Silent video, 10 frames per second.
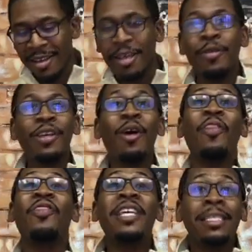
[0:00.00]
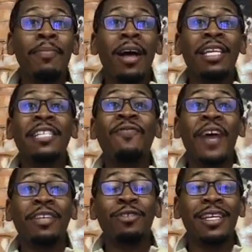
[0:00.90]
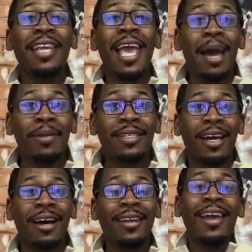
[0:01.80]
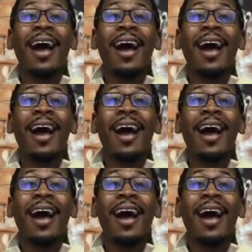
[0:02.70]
Here we go. This mail is faster than Amazon.